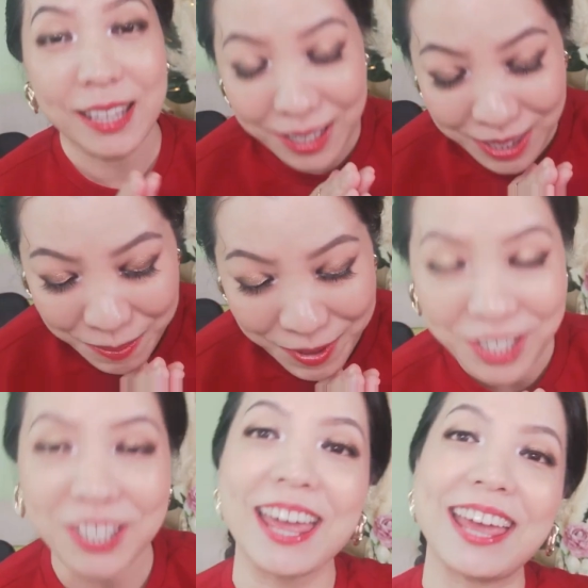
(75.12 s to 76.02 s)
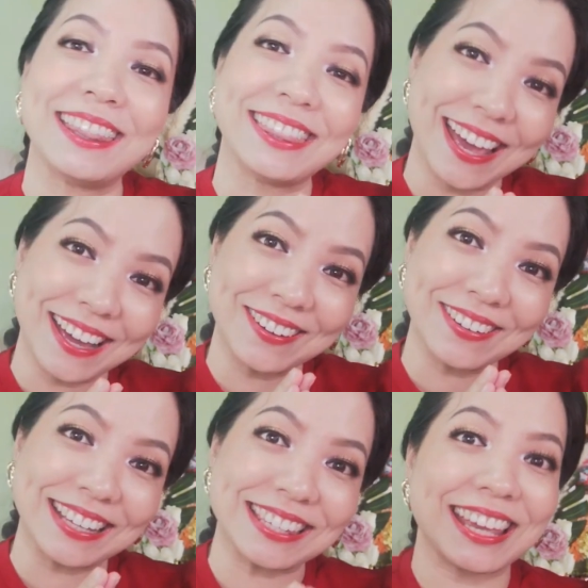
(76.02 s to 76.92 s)
Thank you so much, and
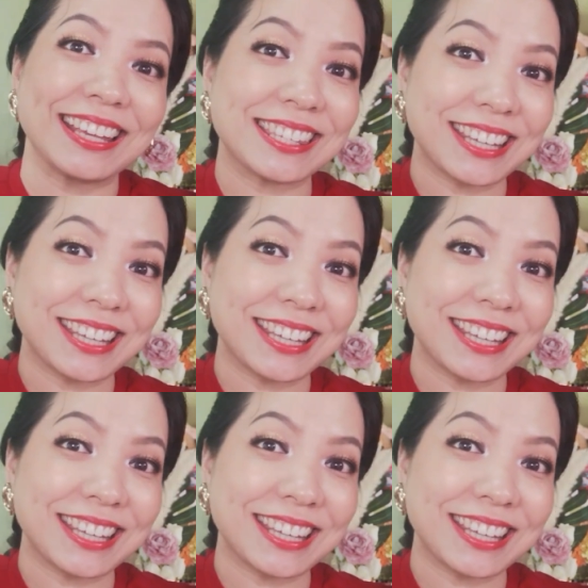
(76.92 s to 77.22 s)
now let's get